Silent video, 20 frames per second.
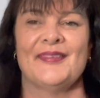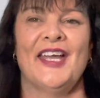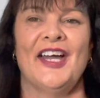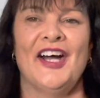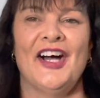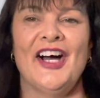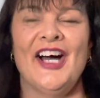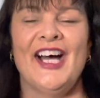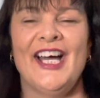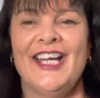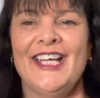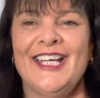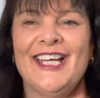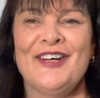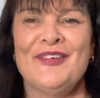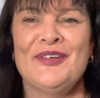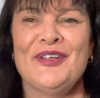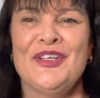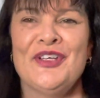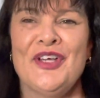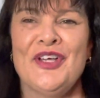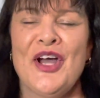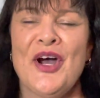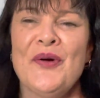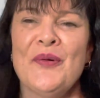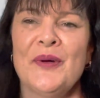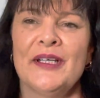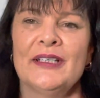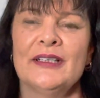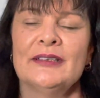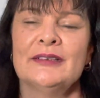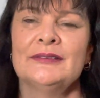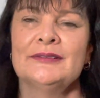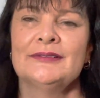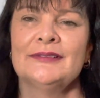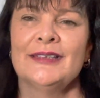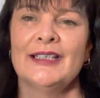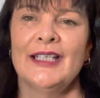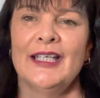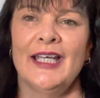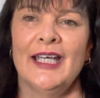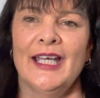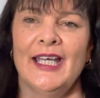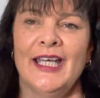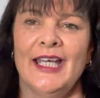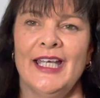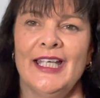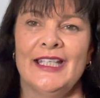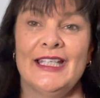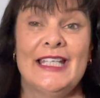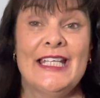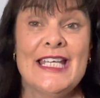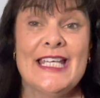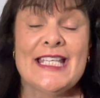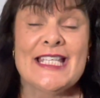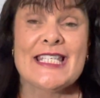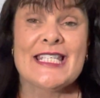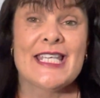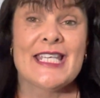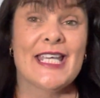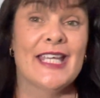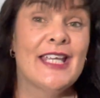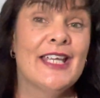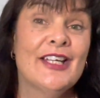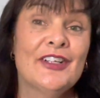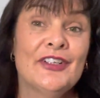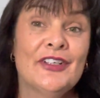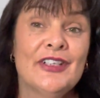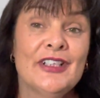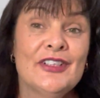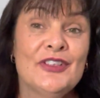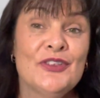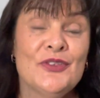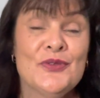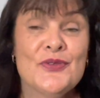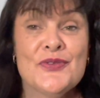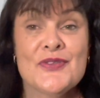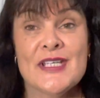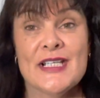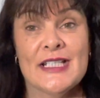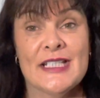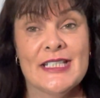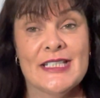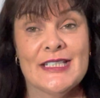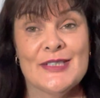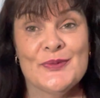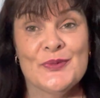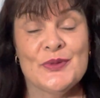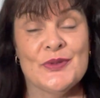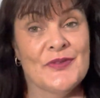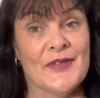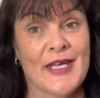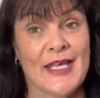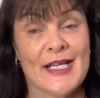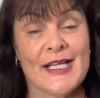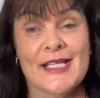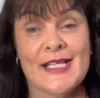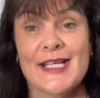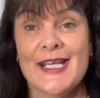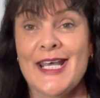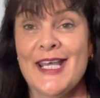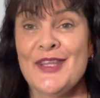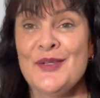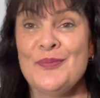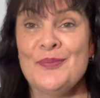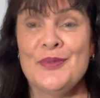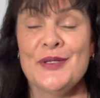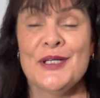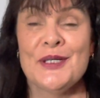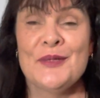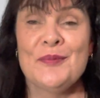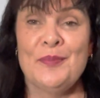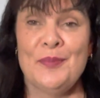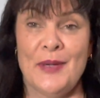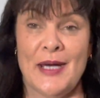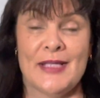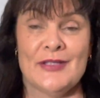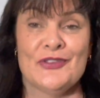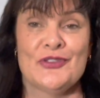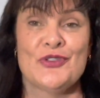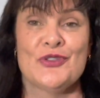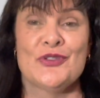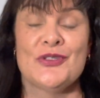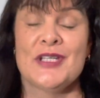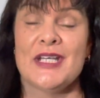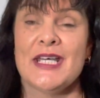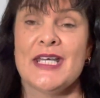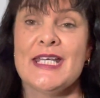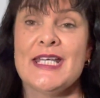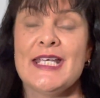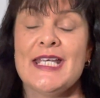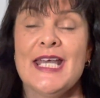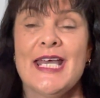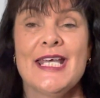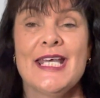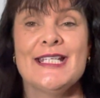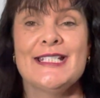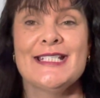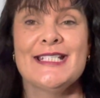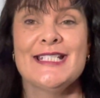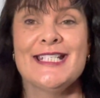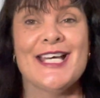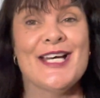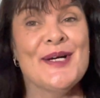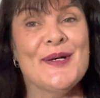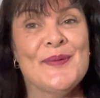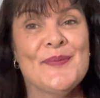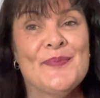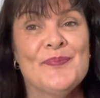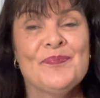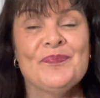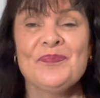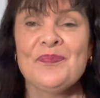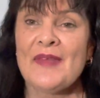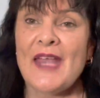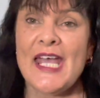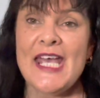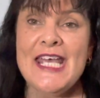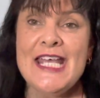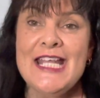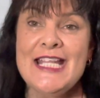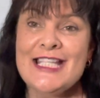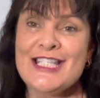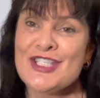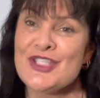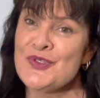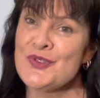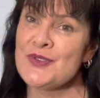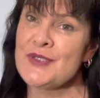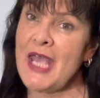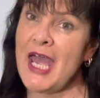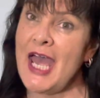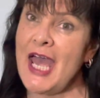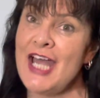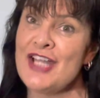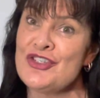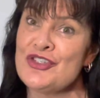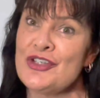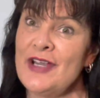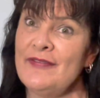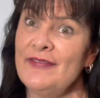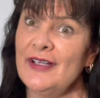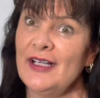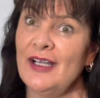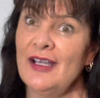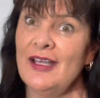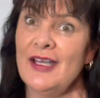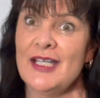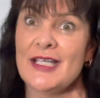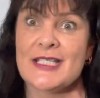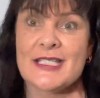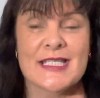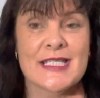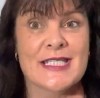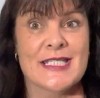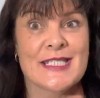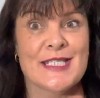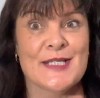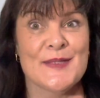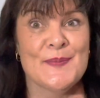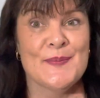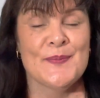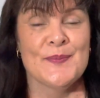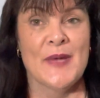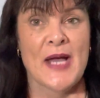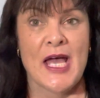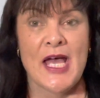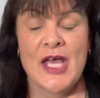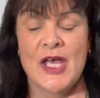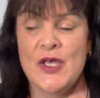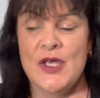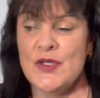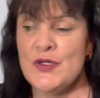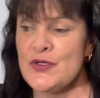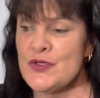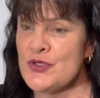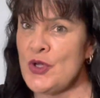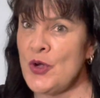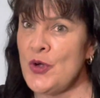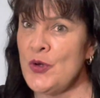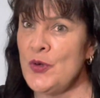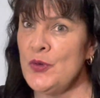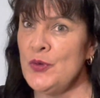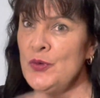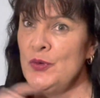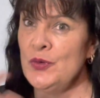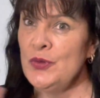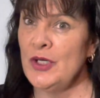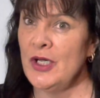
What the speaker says: Hi, how are you going? Yes, here in New Zealand, we've had another big punch today, and it's a traffic light system. So